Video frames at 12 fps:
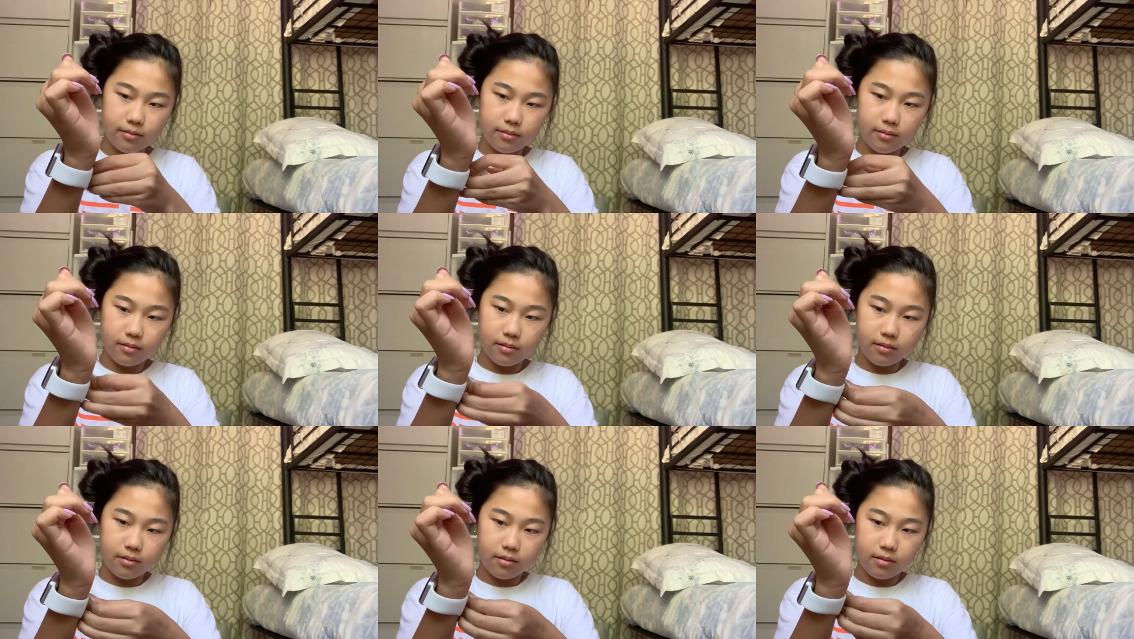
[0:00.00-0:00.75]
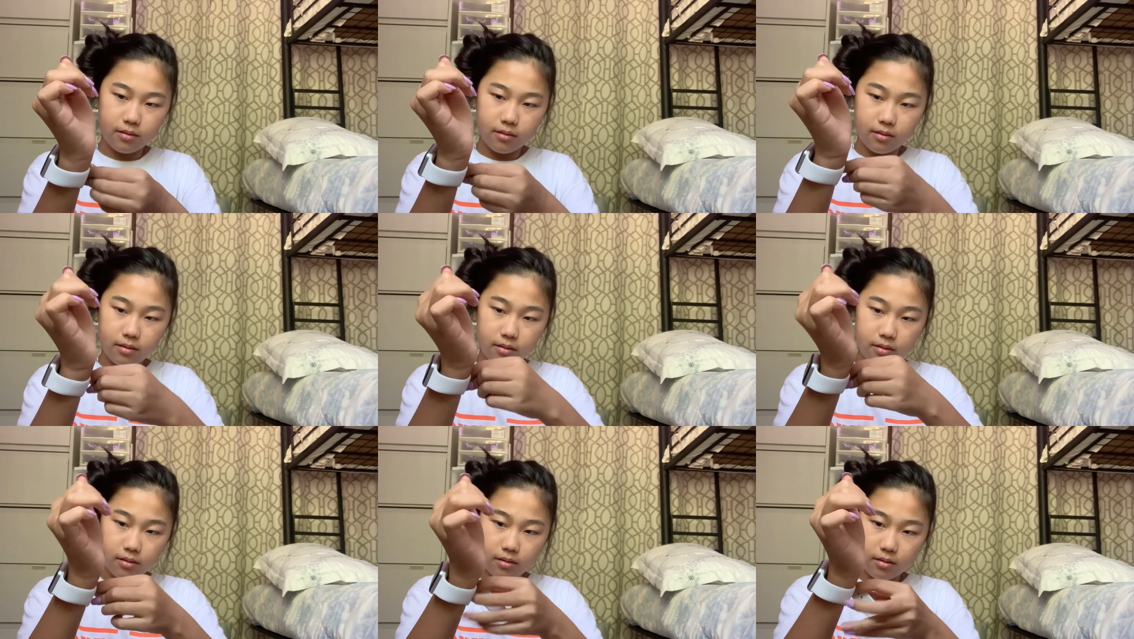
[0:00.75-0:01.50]

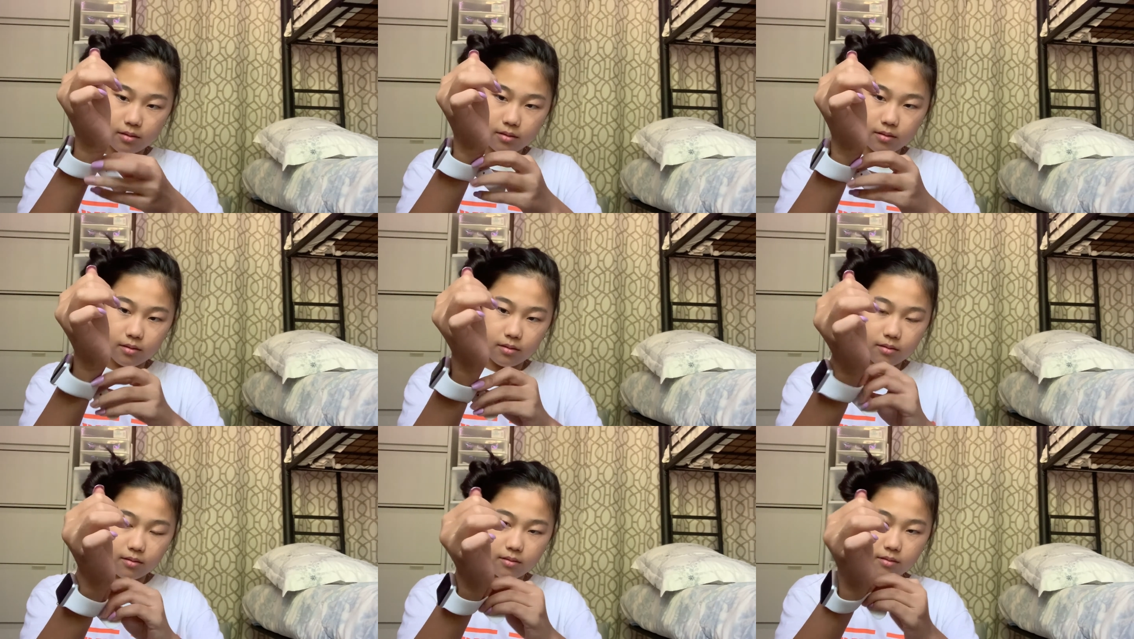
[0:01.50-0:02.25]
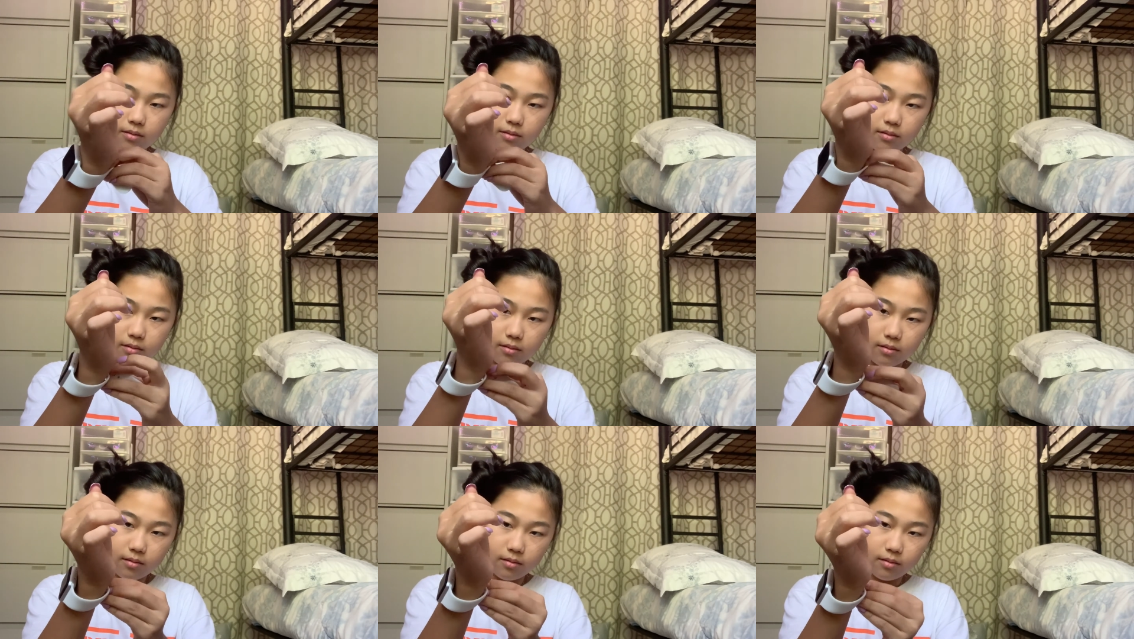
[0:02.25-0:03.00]

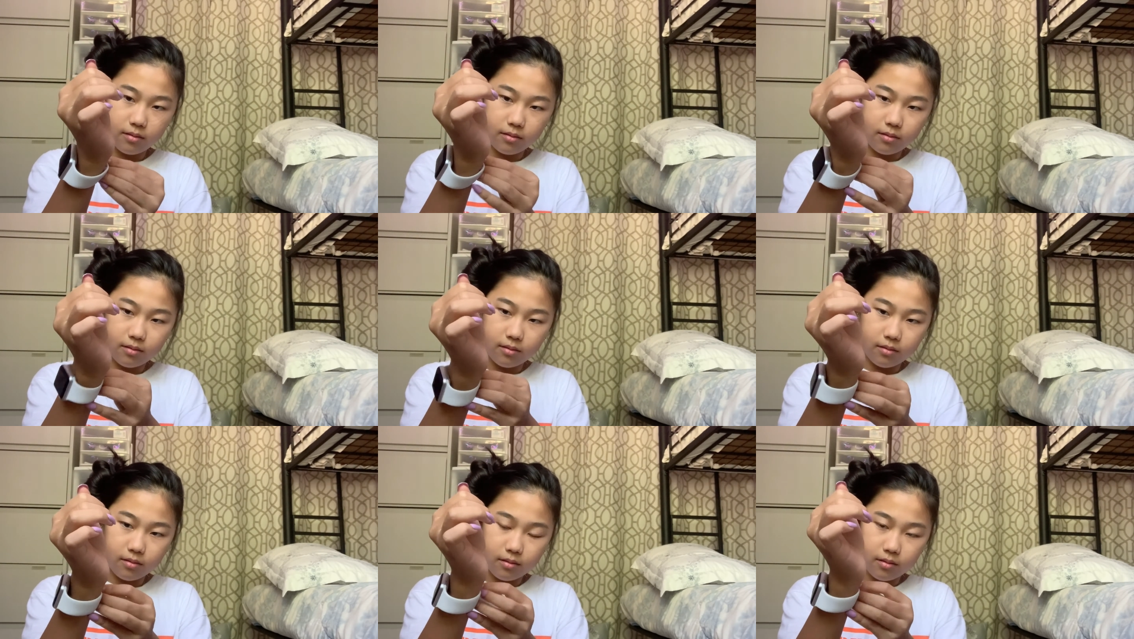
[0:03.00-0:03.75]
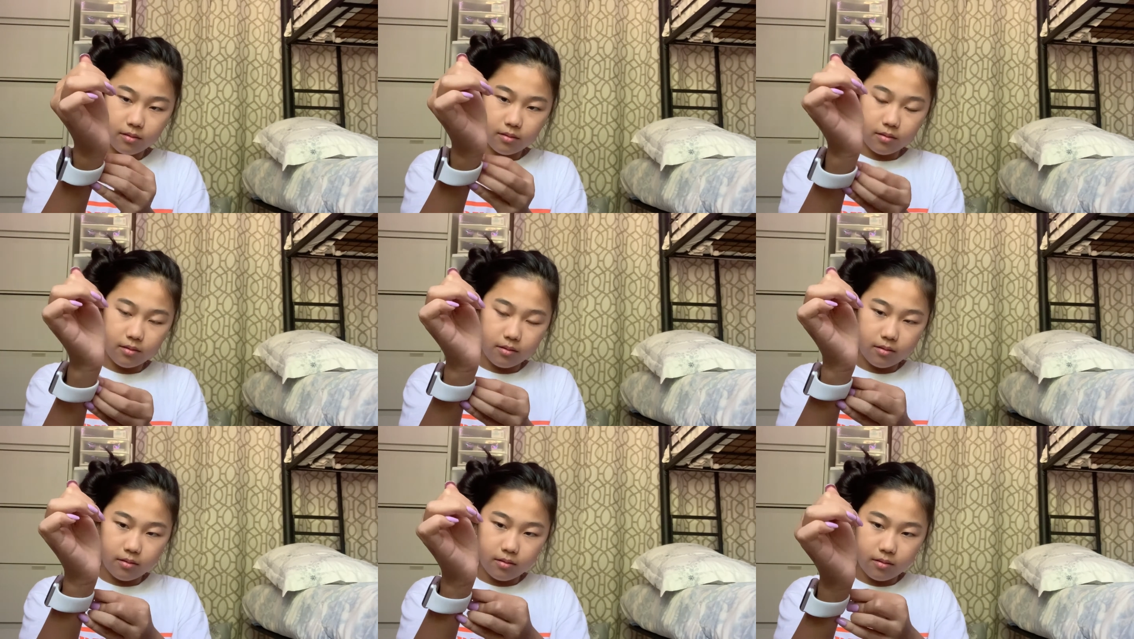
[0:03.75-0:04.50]

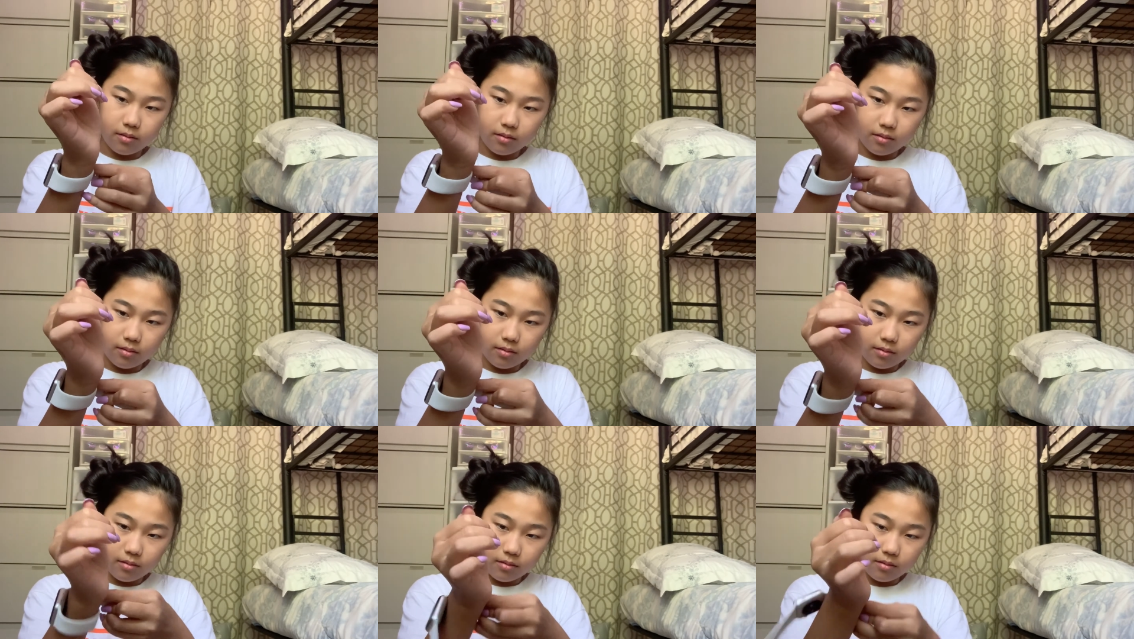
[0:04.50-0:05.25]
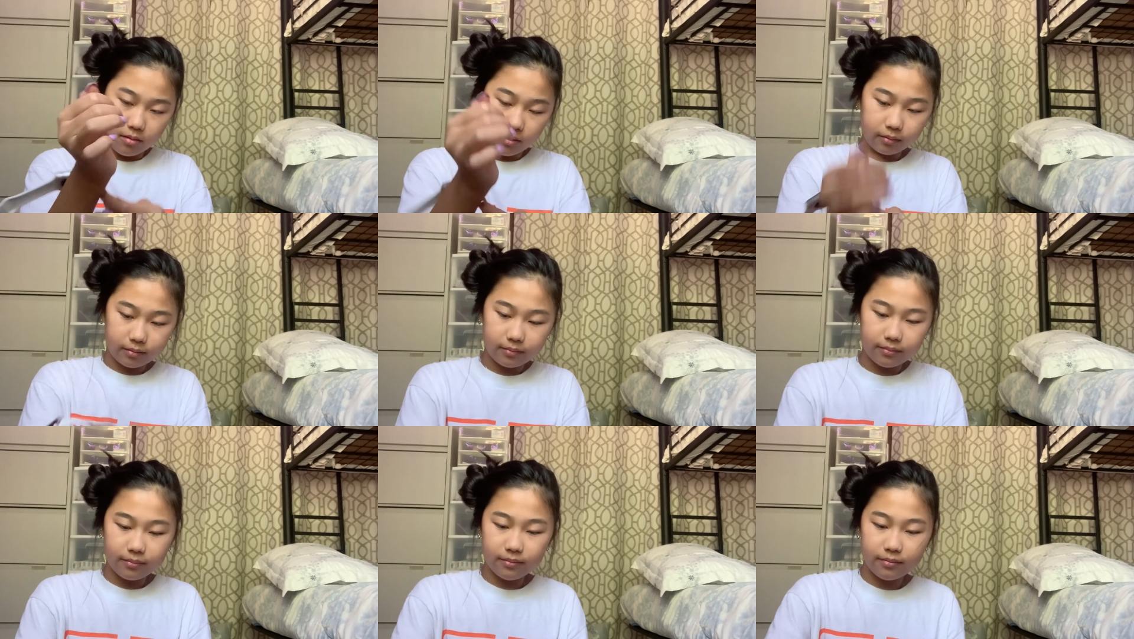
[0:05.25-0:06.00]

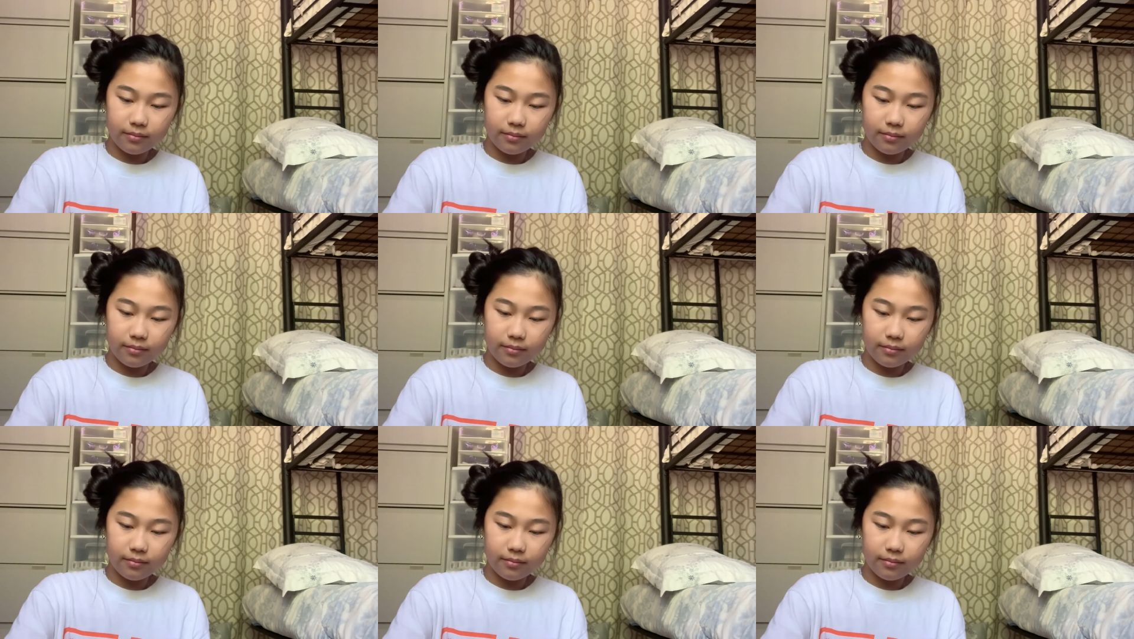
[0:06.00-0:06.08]
No one is speaking in this clip.